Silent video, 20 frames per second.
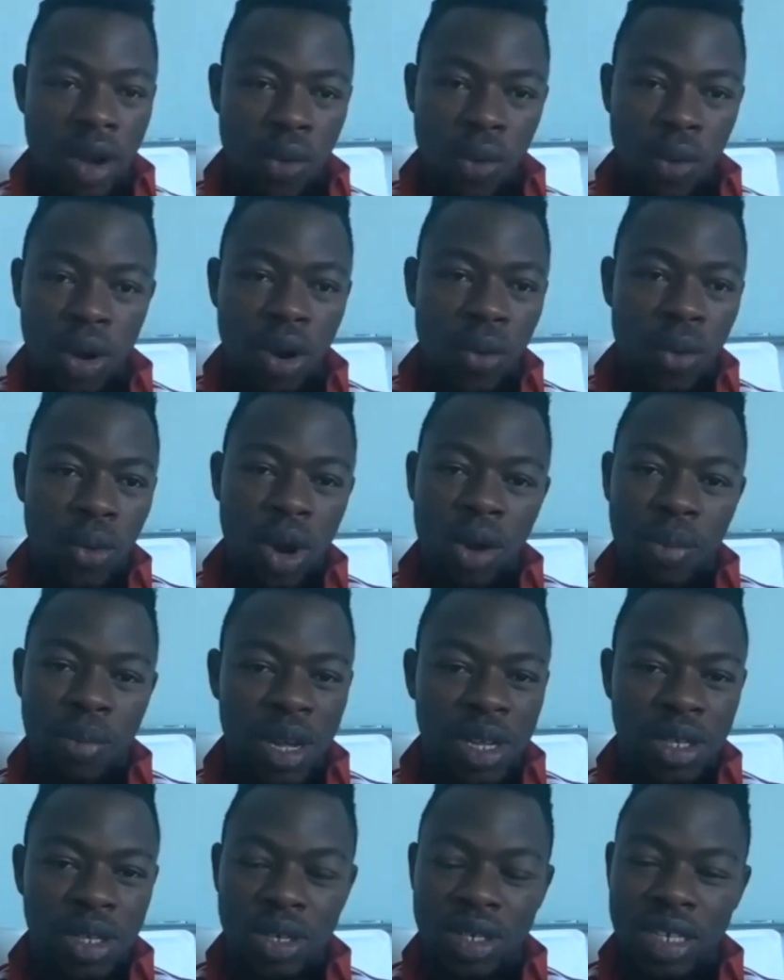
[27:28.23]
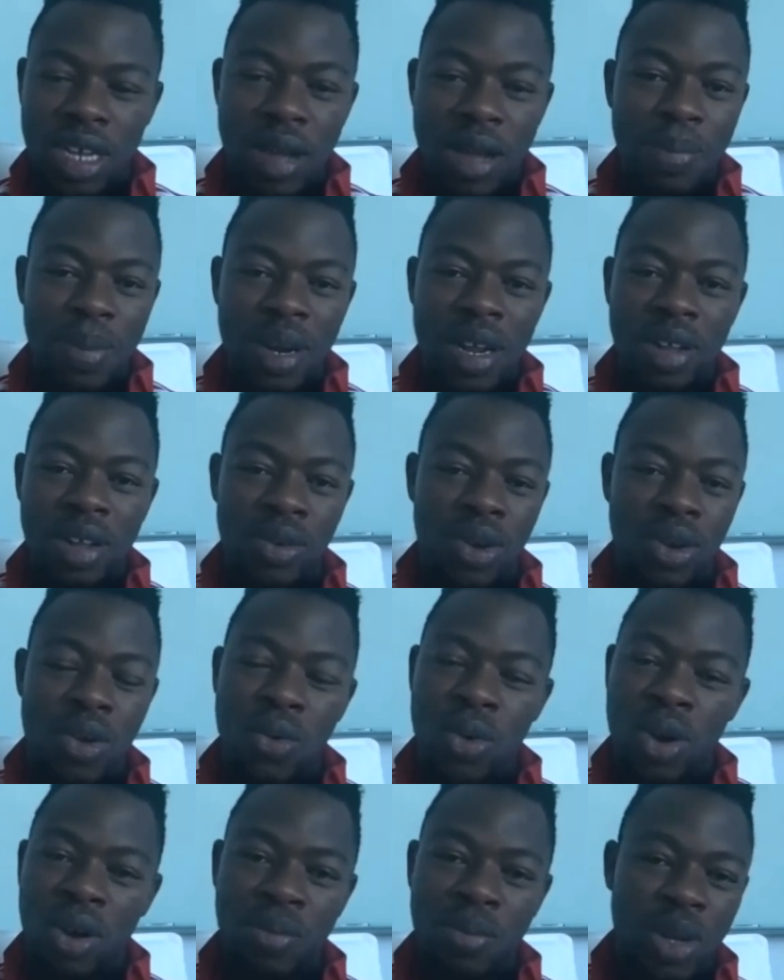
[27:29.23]
We don't work based on template. We don't
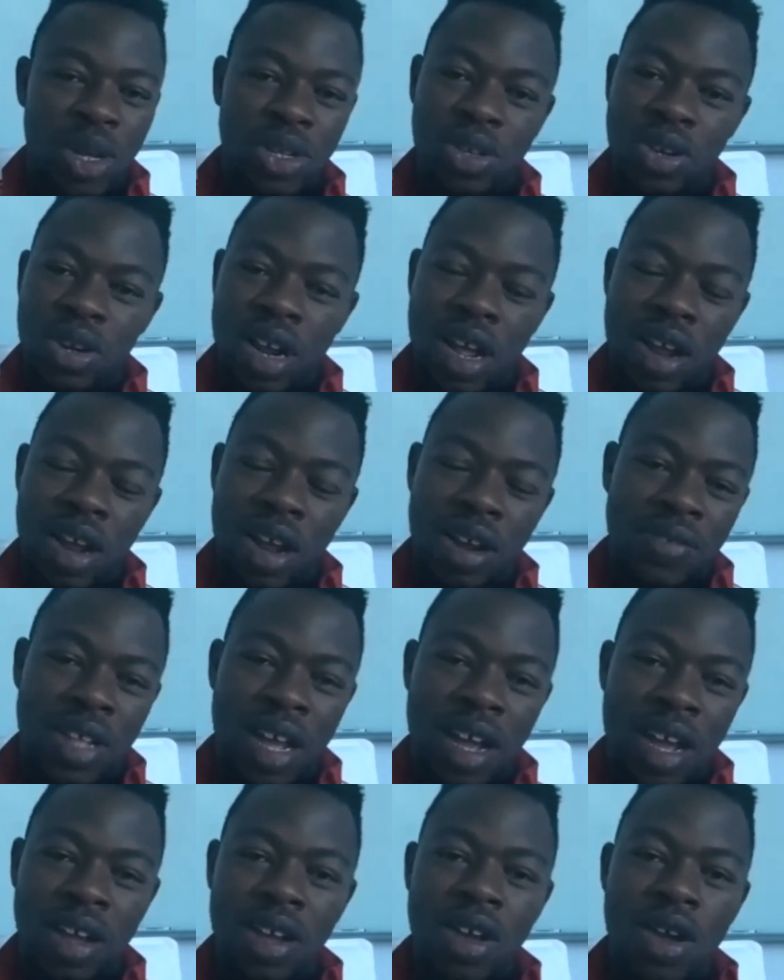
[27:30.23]
work based on none of that.